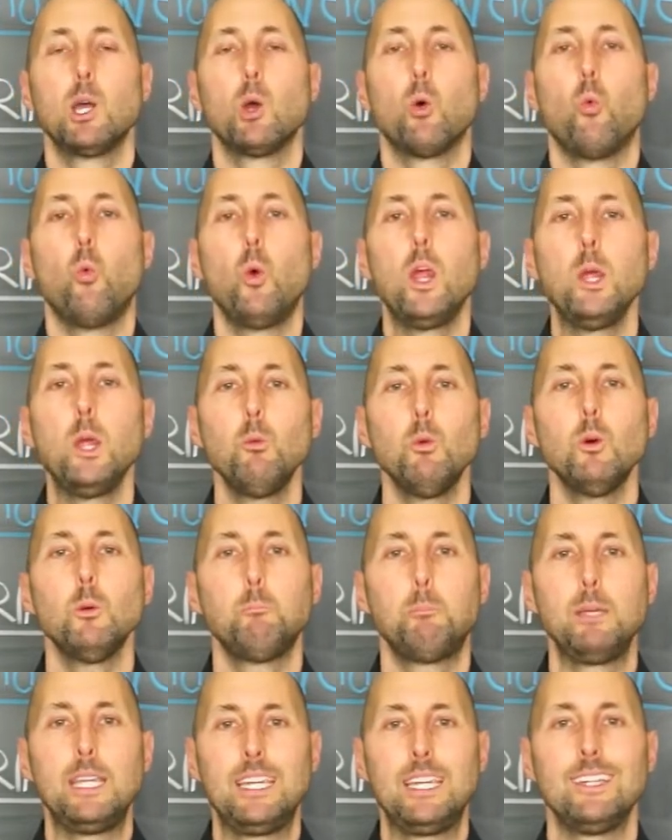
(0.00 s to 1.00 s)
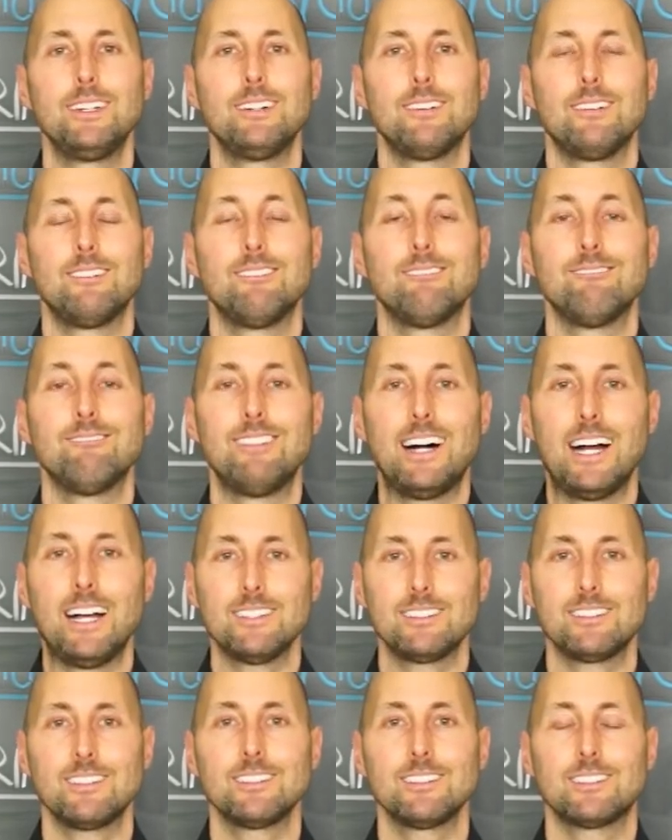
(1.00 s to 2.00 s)
we will be
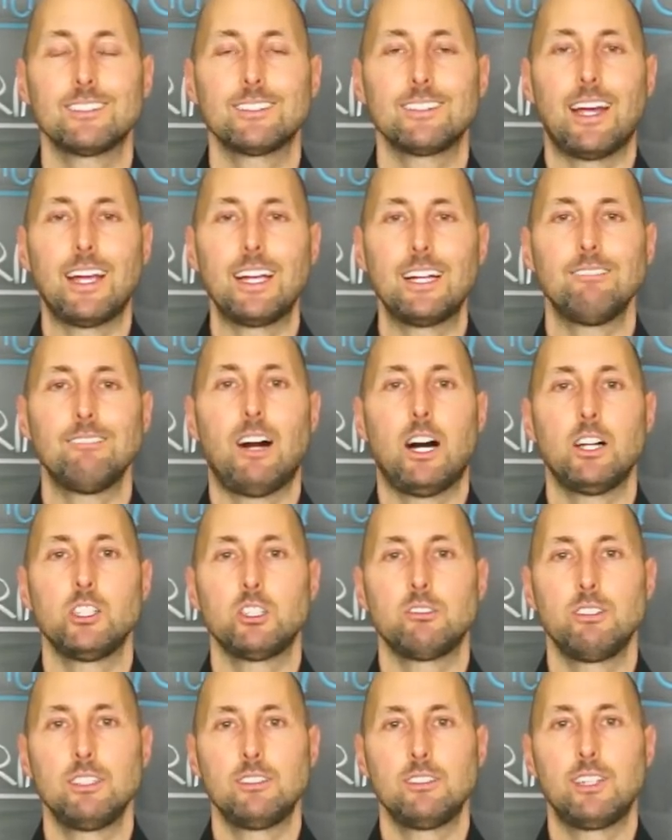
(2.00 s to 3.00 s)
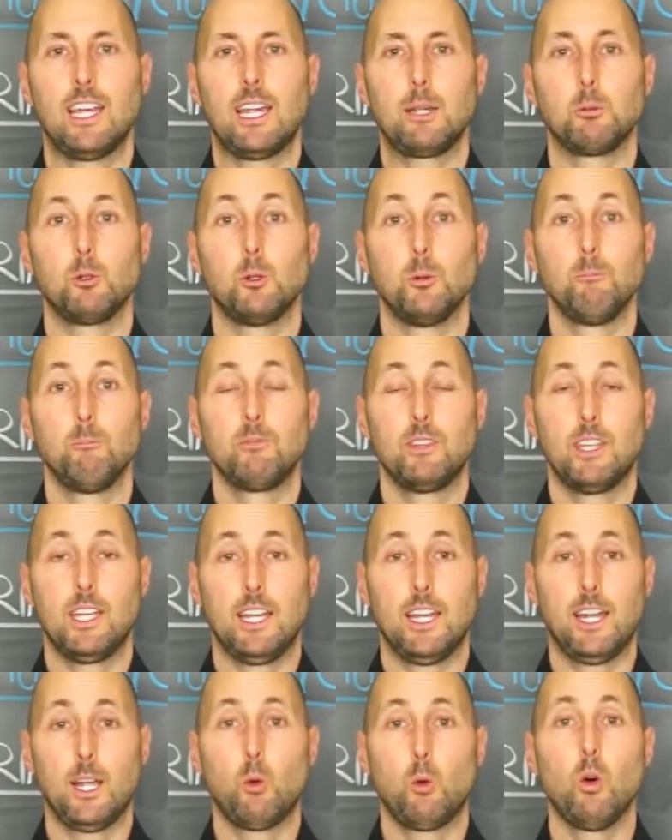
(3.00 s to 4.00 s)
less psychologically stable,
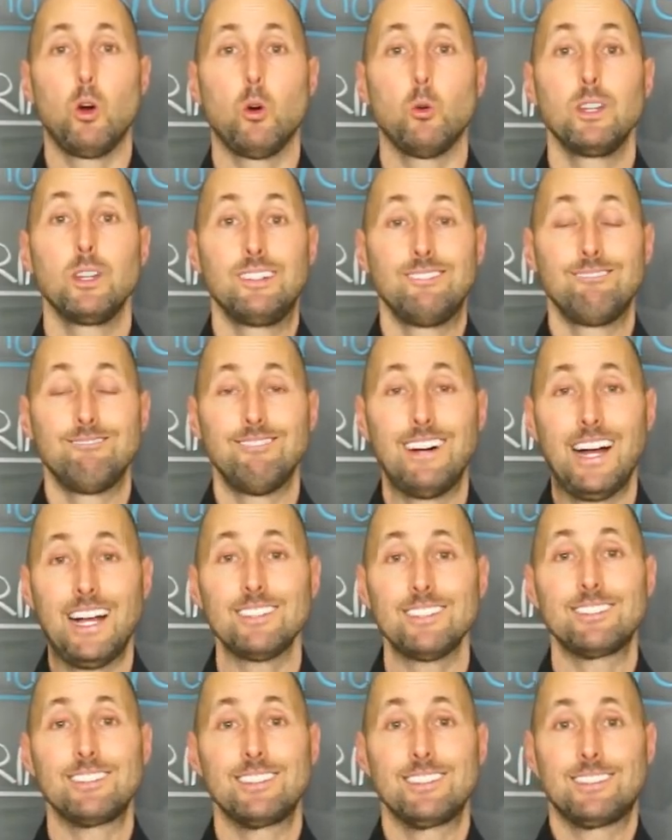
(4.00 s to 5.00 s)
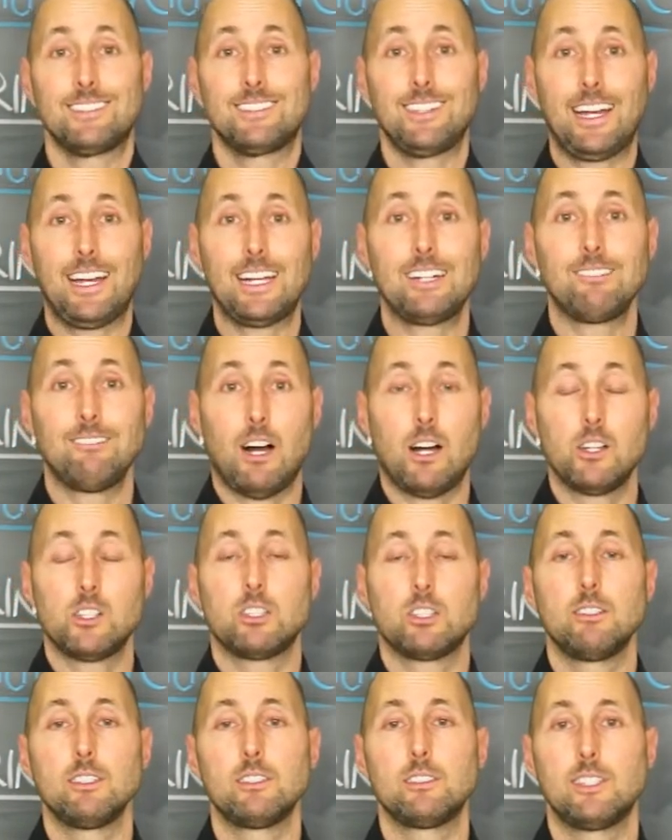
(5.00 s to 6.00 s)
and I quote, less
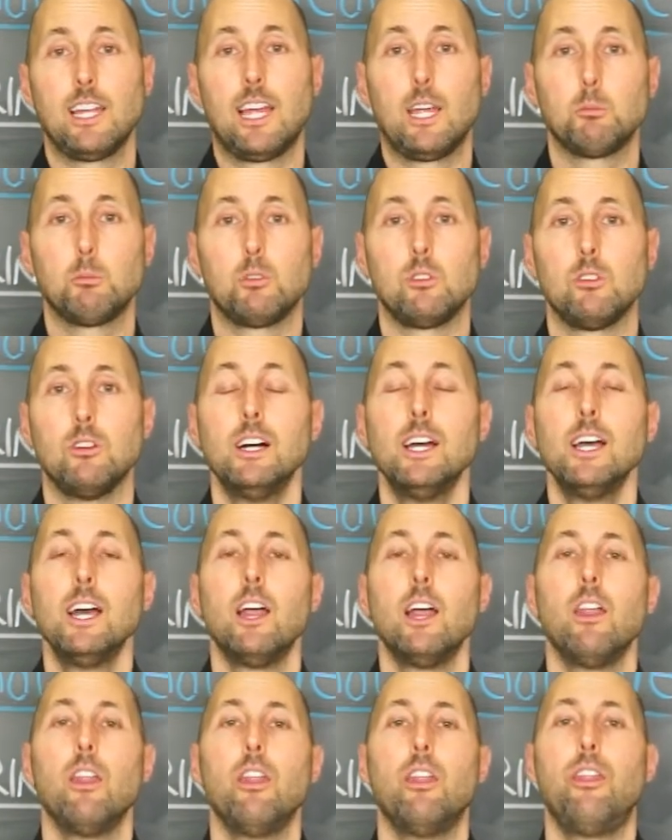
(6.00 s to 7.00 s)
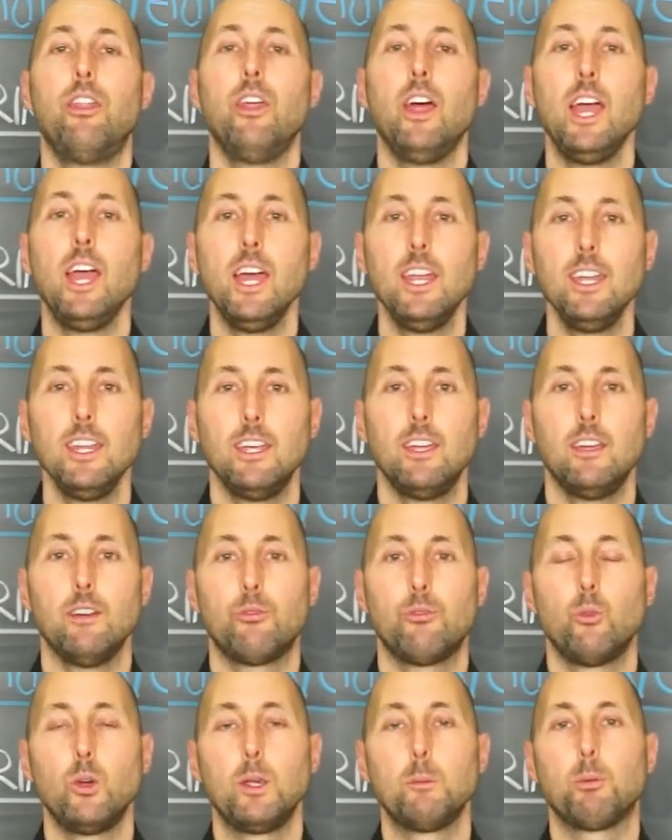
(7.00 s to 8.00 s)
psychologically stable than
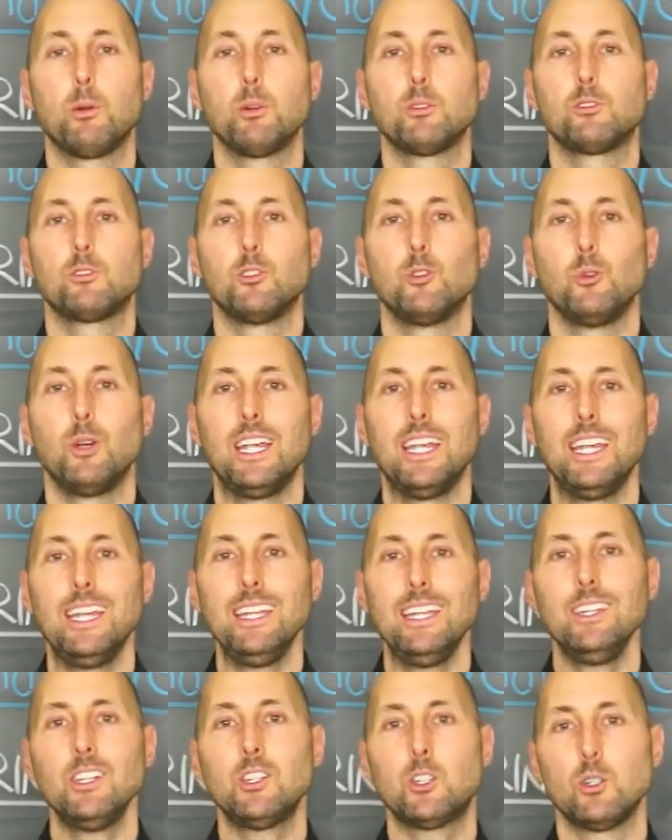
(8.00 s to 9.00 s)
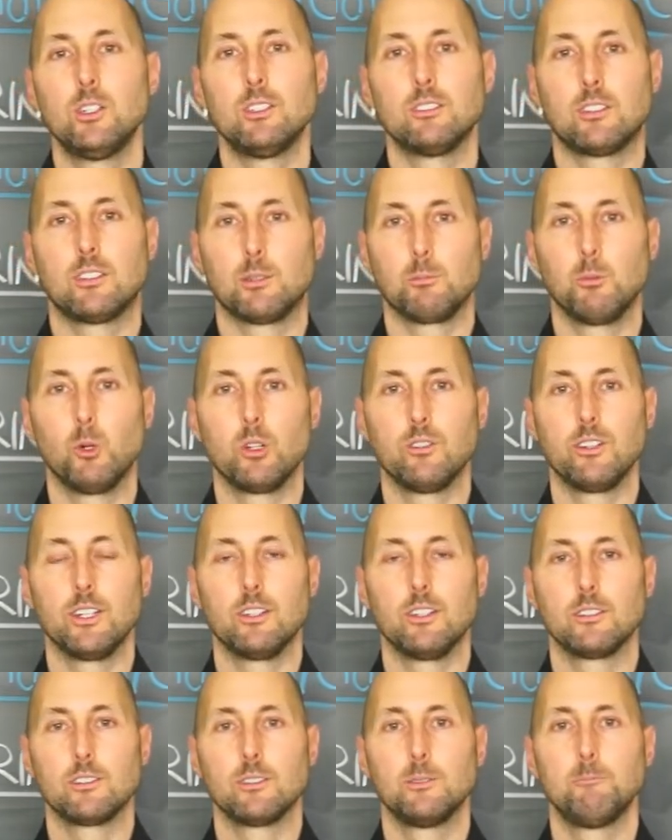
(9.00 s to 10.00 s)
if we pursue intrinsic
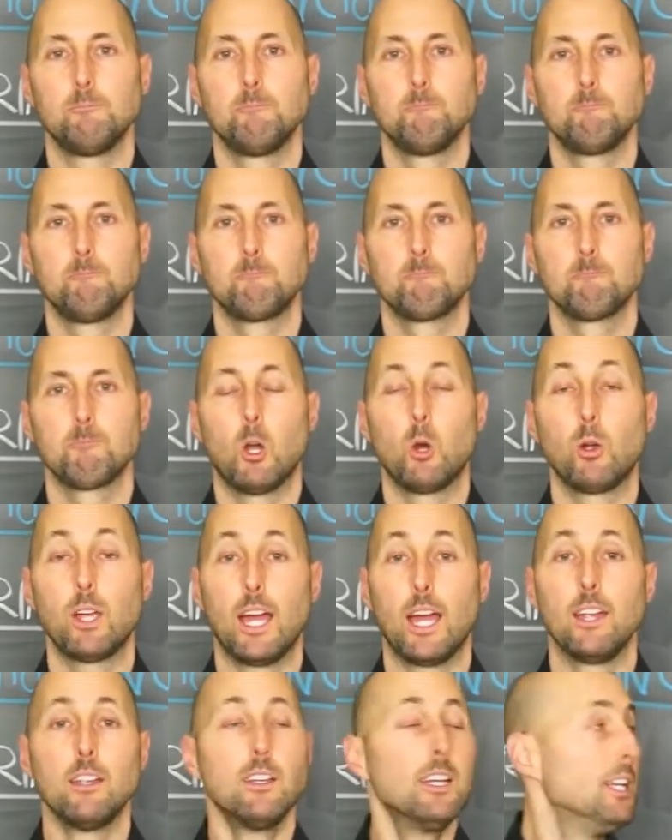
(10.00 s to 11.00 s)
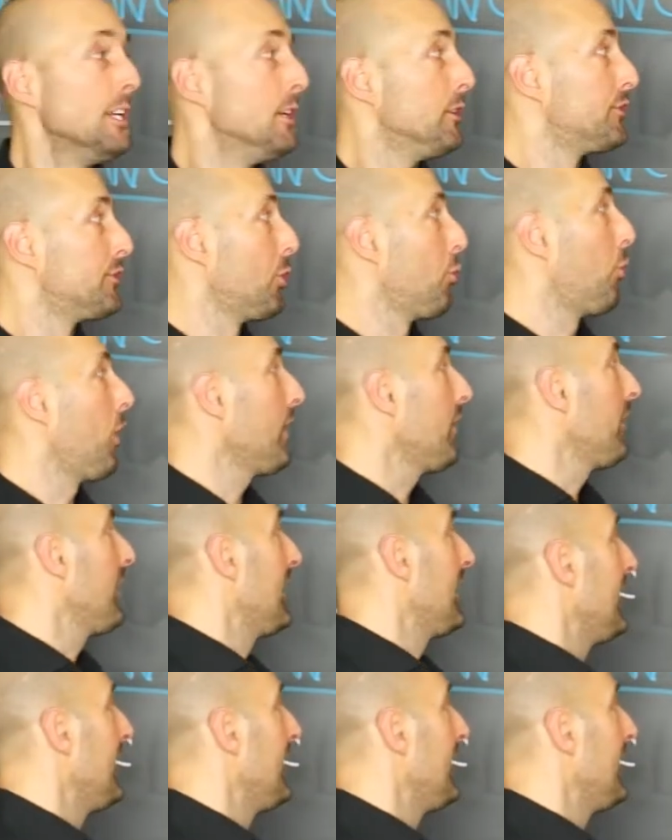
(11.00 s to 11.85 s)
motivators. Okay, so what are